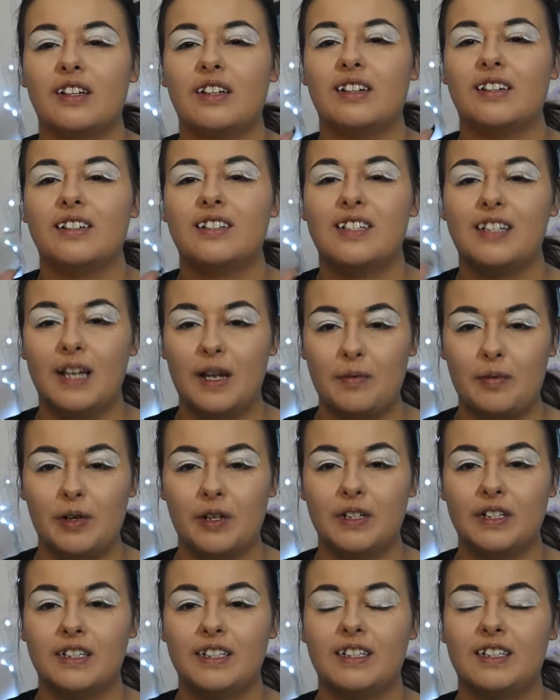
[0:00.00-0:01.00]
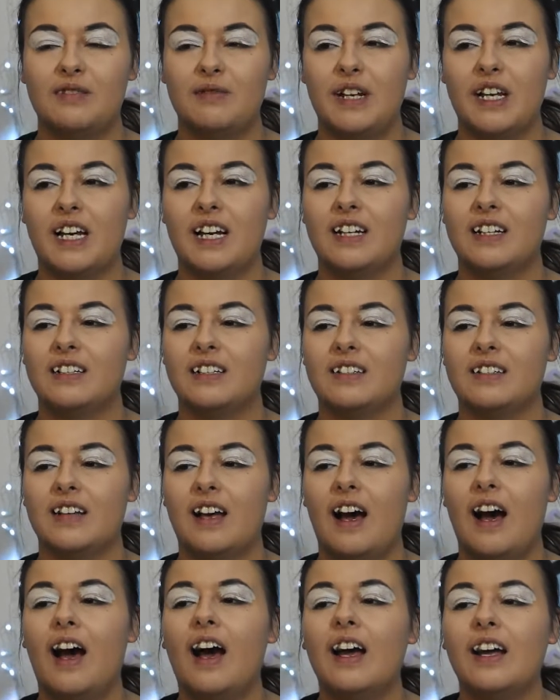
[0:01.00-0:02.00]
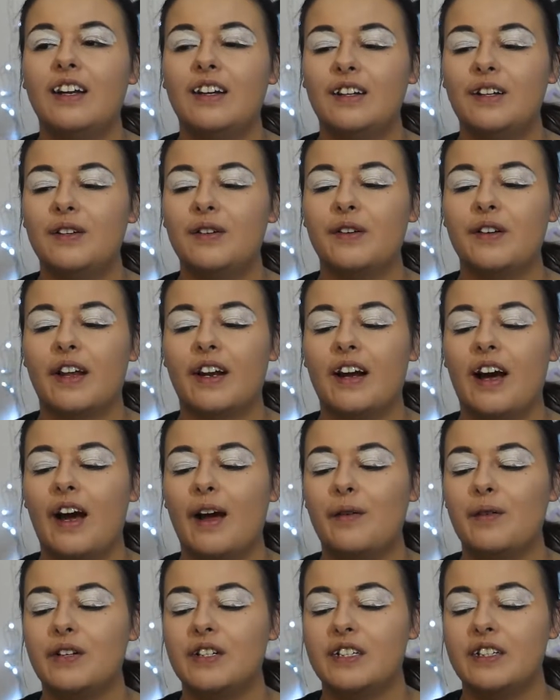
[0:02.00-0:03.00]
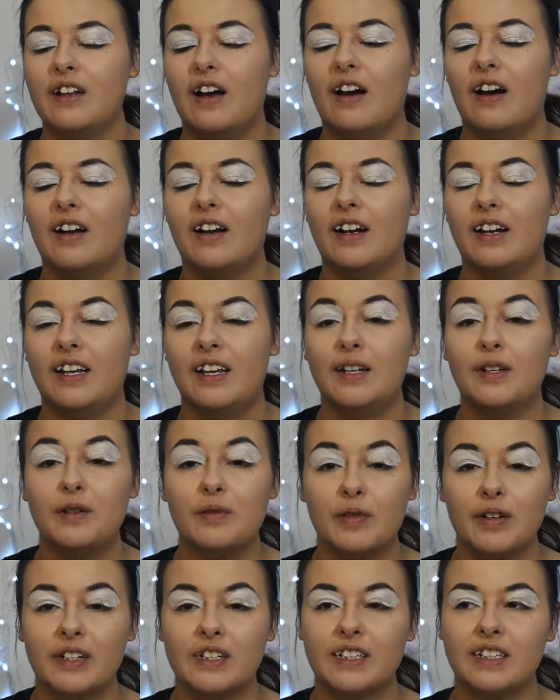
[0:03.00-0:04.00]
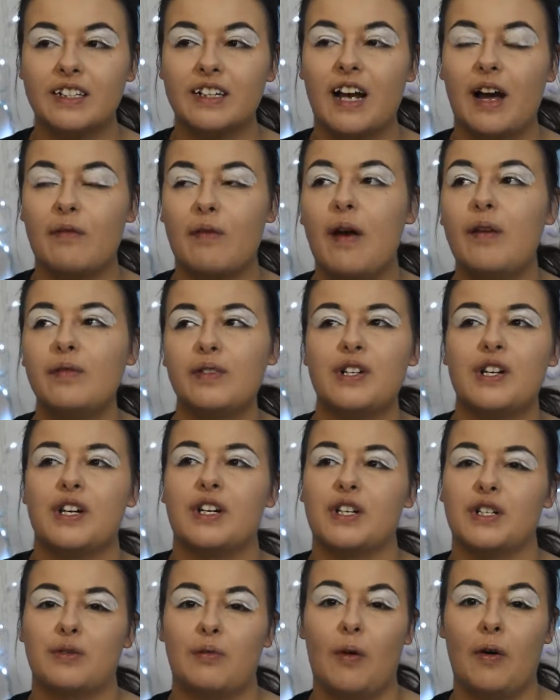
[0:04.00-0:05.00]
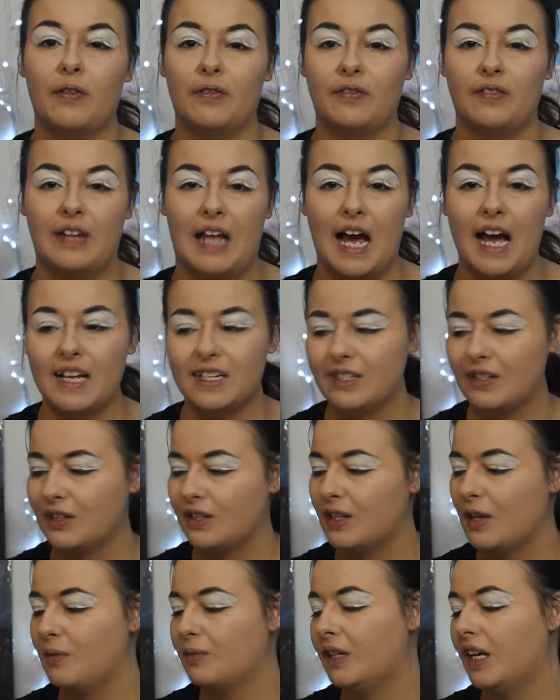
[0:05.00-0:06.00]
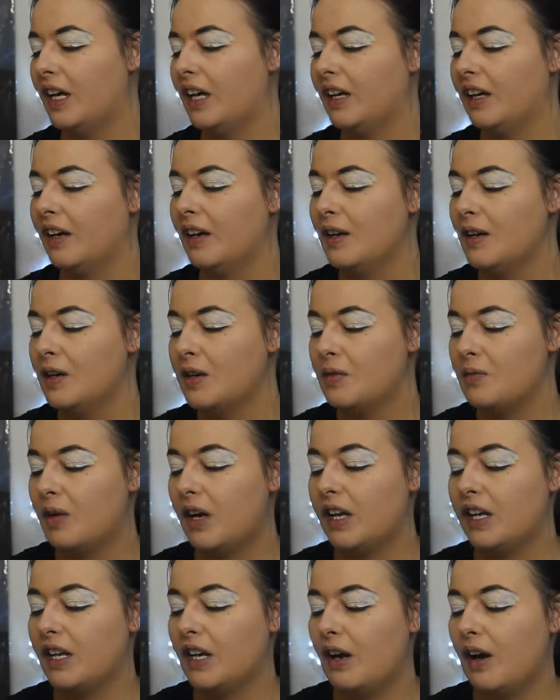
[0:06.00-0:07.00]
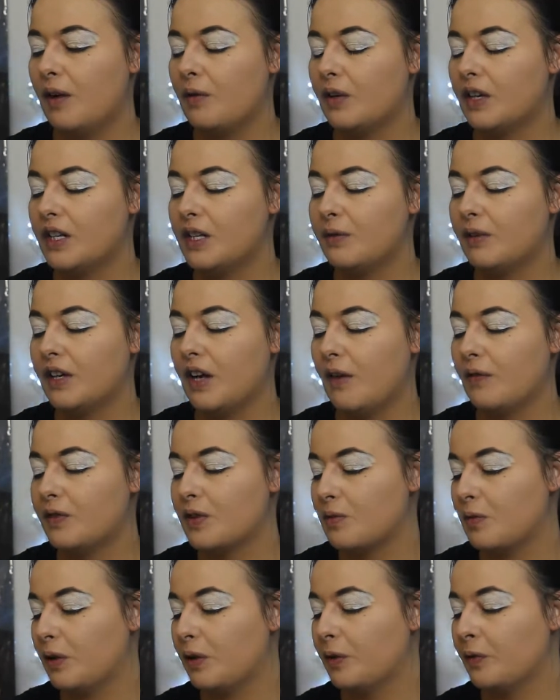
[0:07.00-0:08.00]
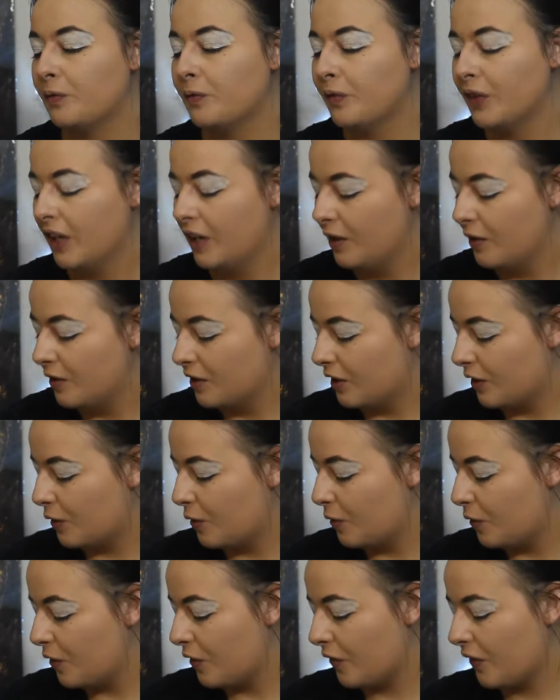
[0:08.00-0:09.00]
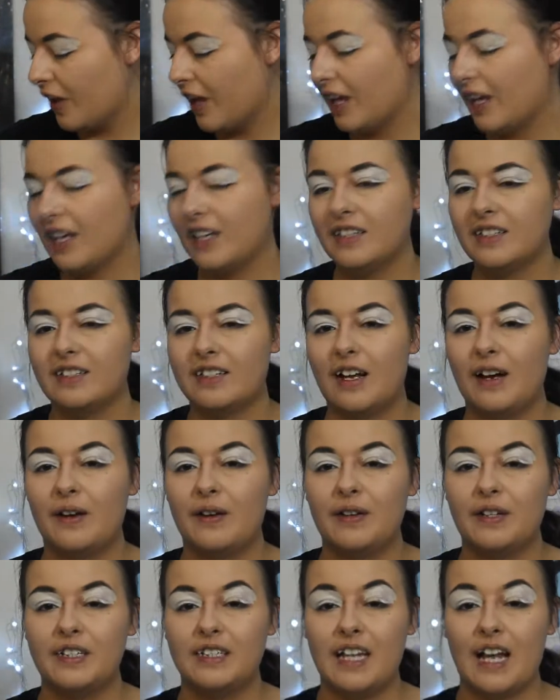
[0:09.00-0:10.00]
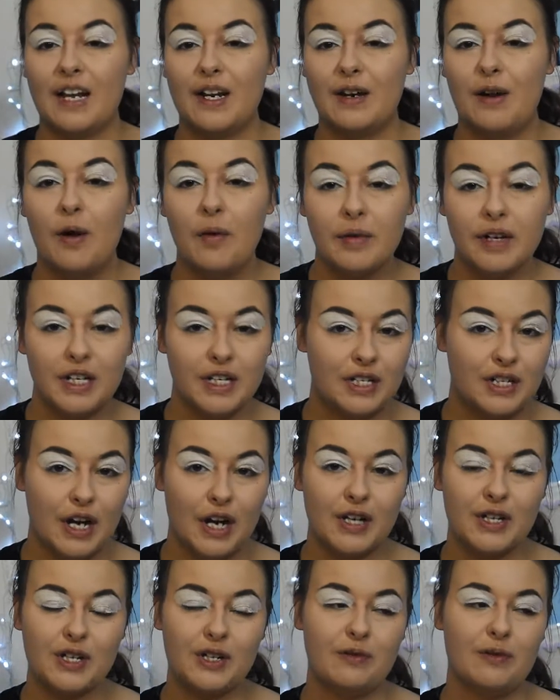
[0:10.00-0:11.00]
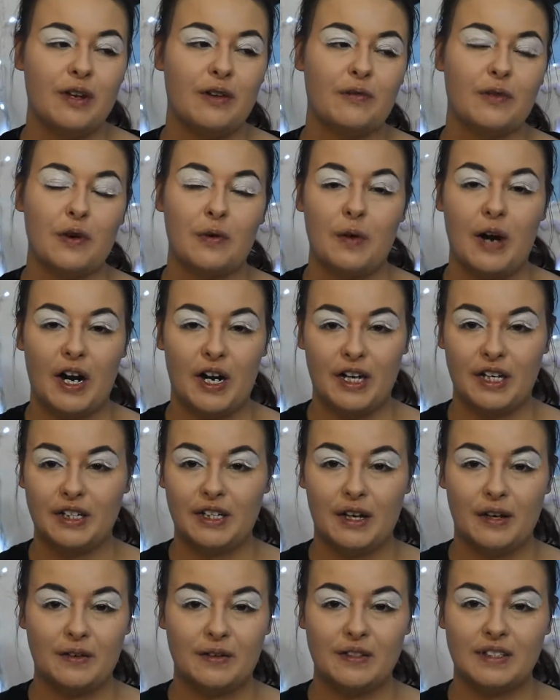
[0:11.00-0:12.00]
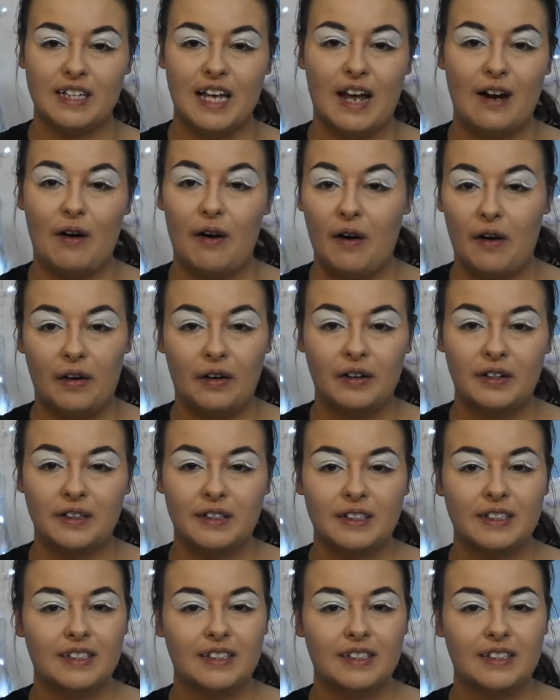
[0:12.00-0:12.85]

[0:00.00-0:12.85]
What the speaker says: slippers, because I knew that I was not a heel person. I probably should have just worn flats or something, but I wanted to be comfortable. The cool thing is though, is that nobody judged me for wearing those at all.